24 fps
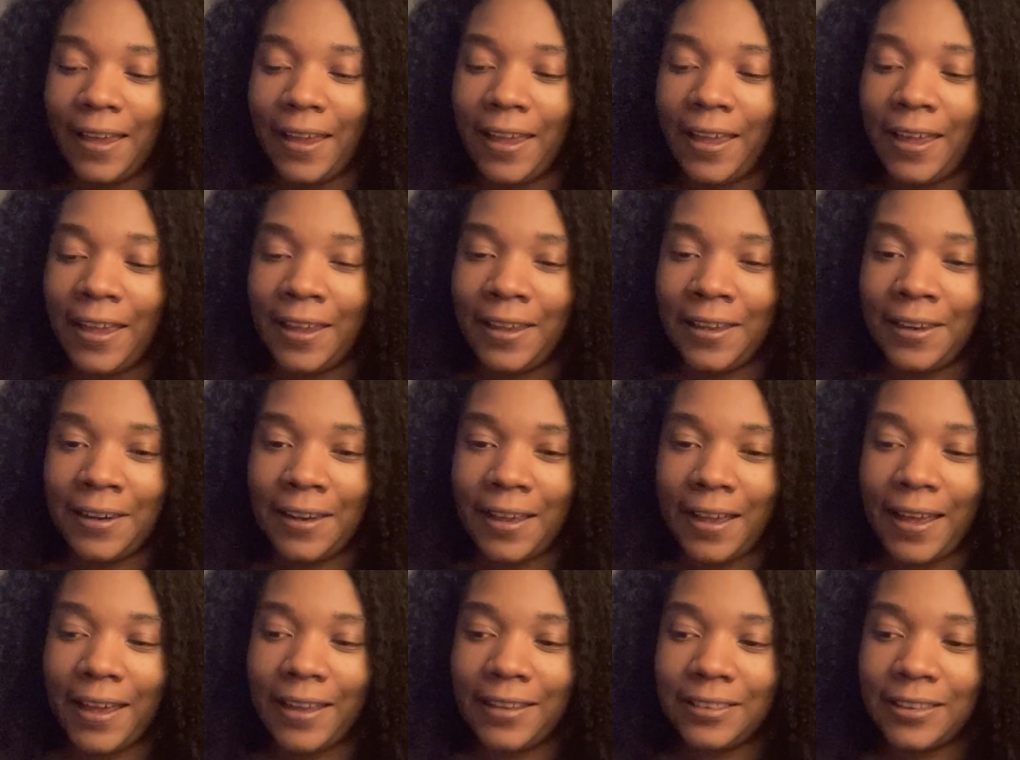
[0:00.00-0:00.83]
And
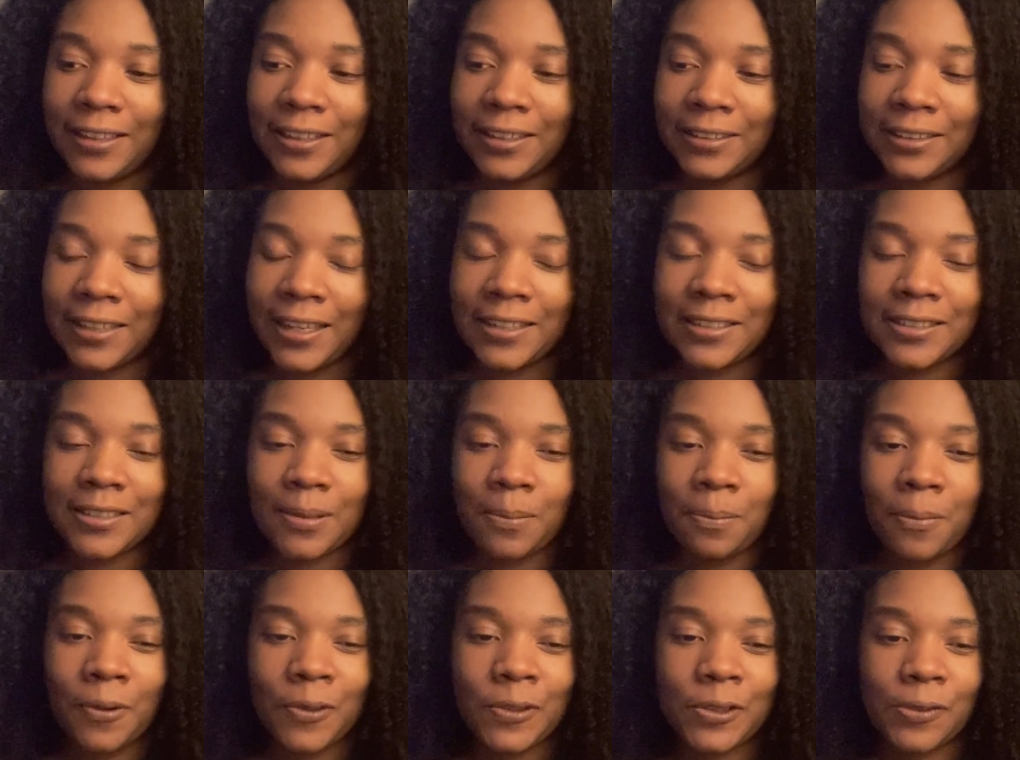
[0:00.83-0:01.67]
I think that's the
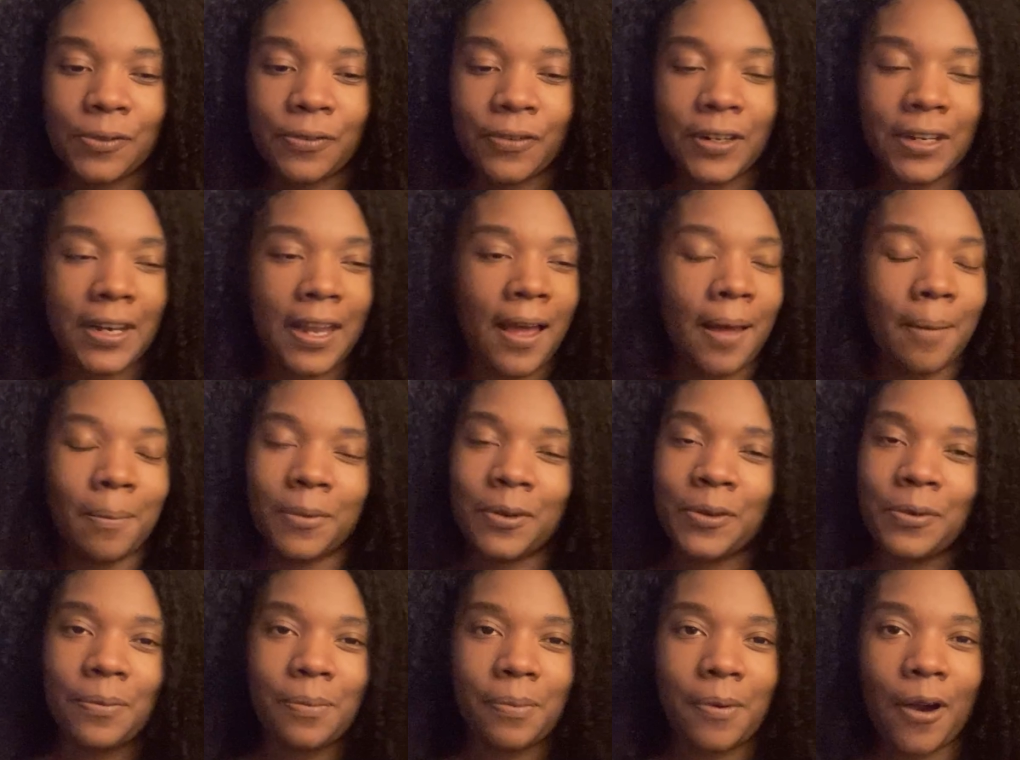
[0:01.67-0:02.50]
most
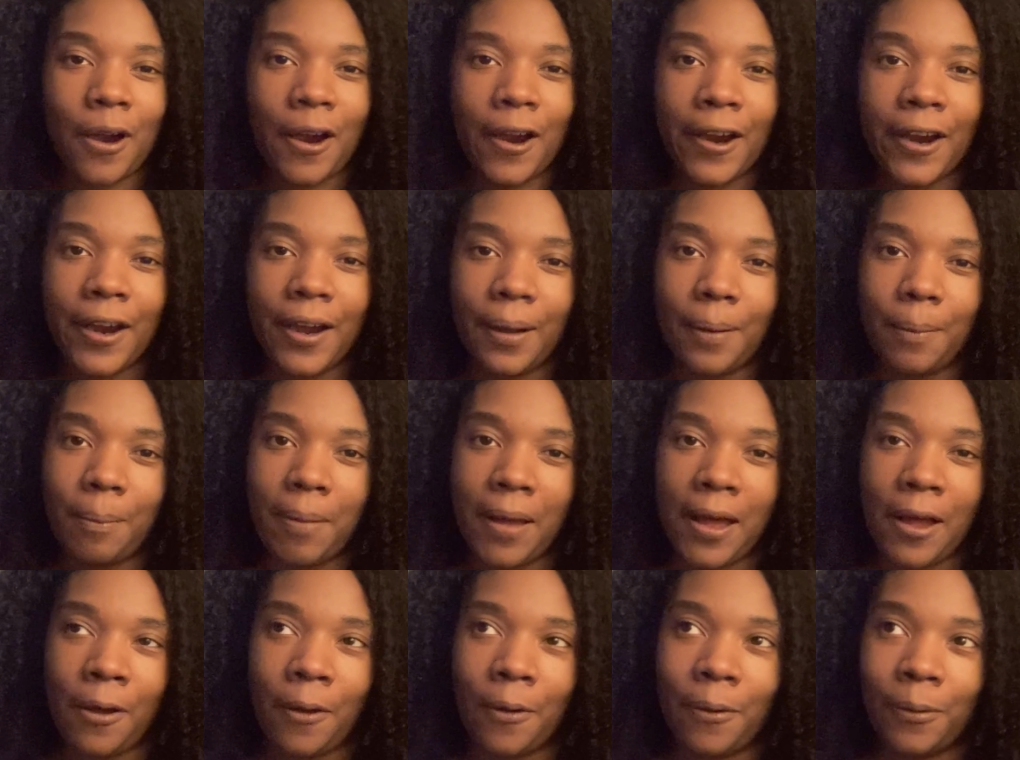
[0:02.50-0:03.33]
phenomenal part
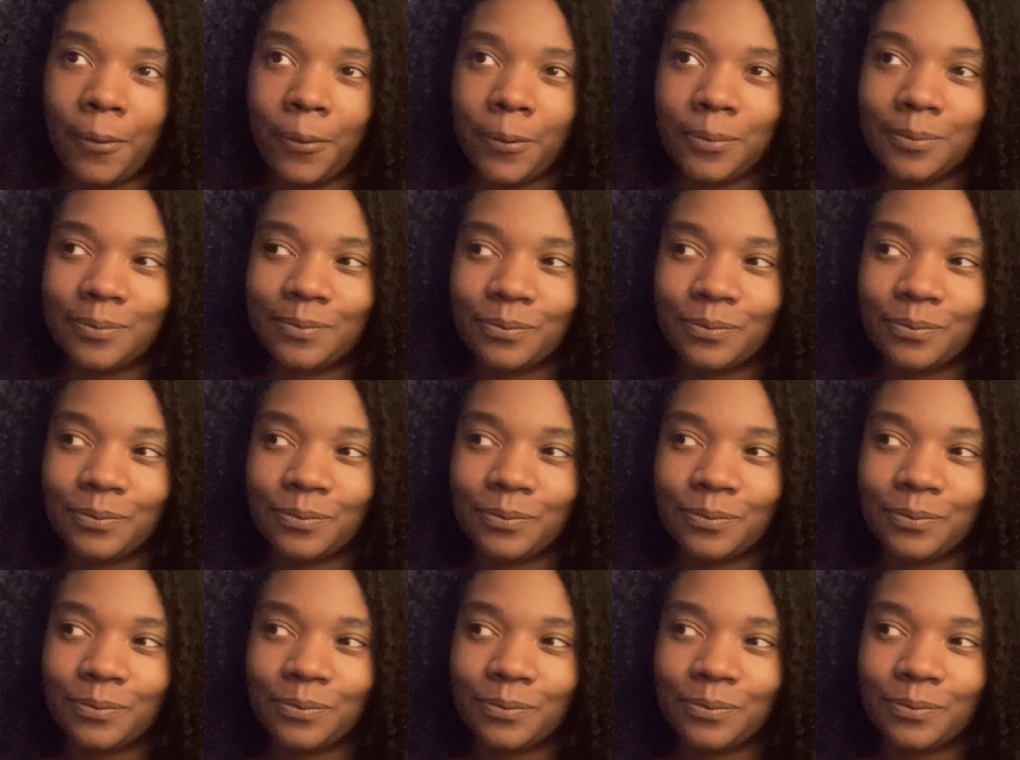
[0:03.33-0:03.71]
about